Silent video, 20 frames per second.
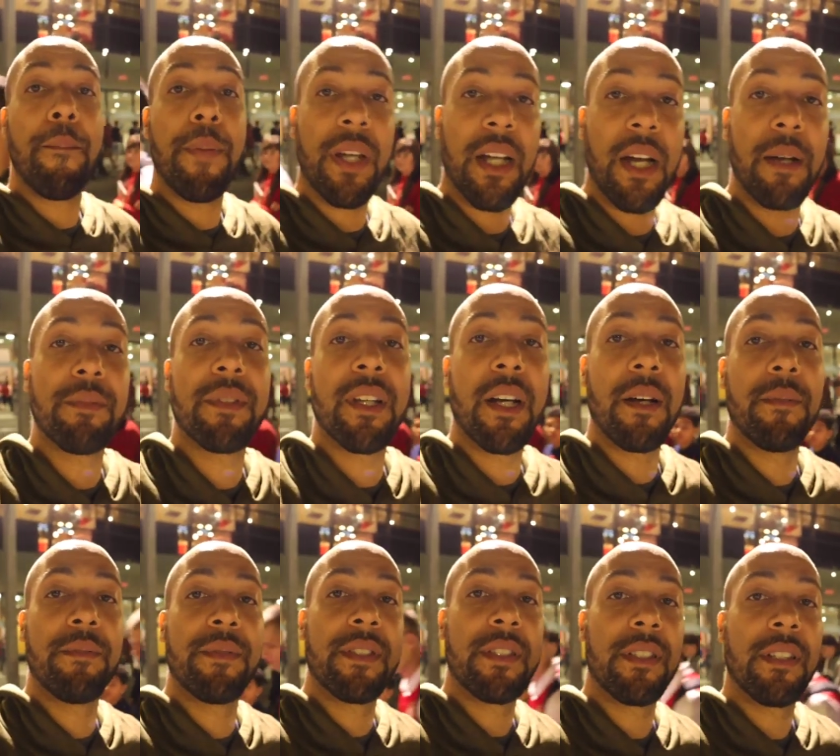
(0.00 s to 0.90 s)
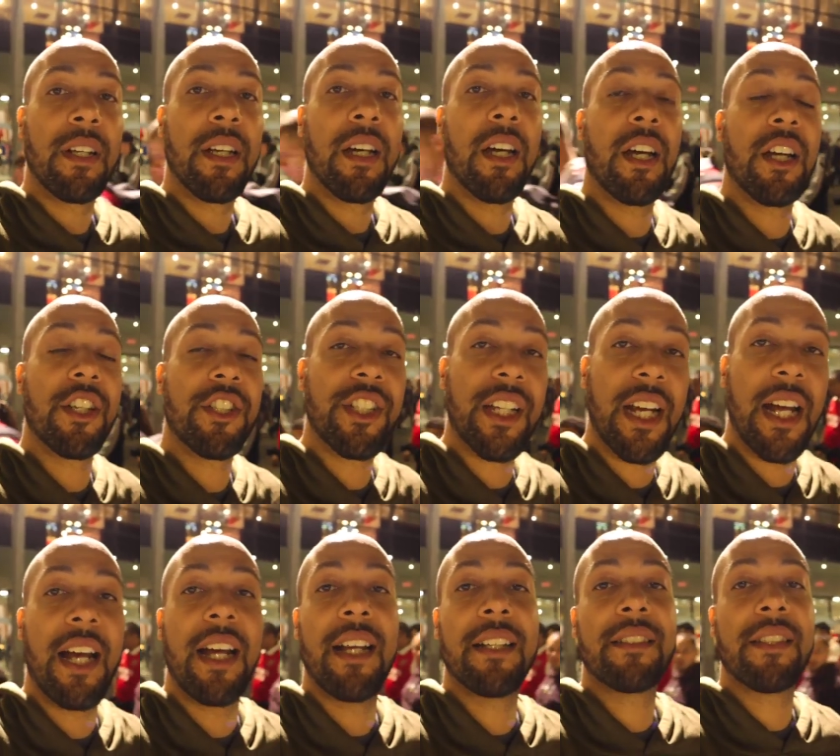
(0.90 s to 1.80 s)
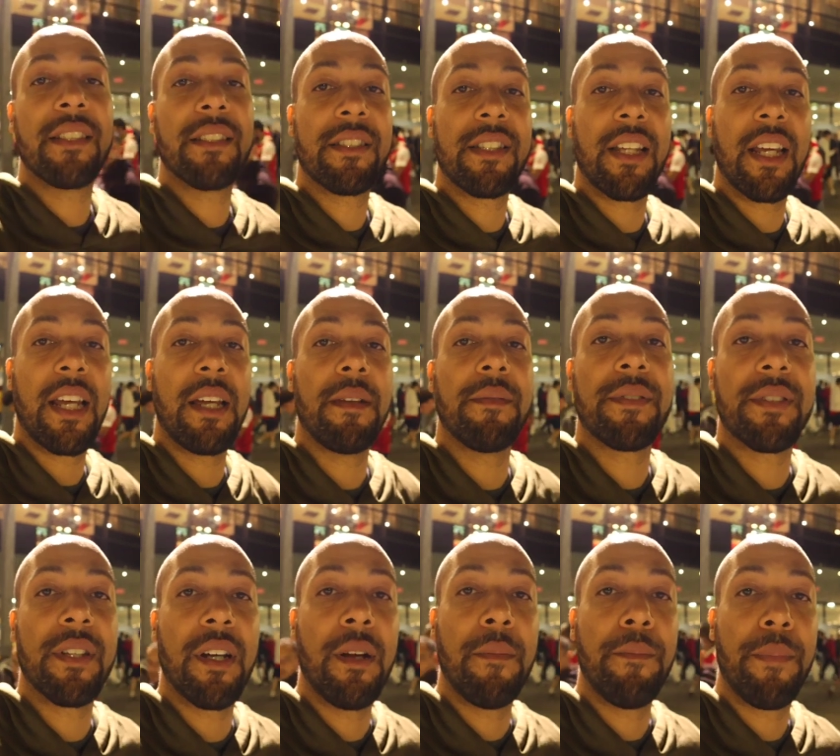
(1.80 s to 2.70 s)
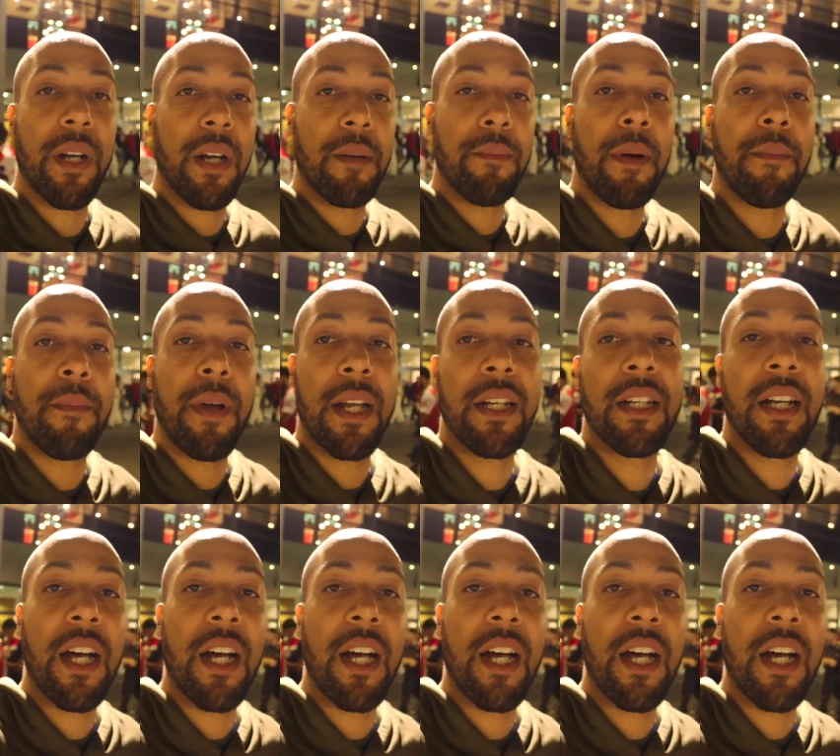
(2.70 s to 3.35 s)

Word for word: big up Dubs. Uh, shout out to Stapes. Um, big up my man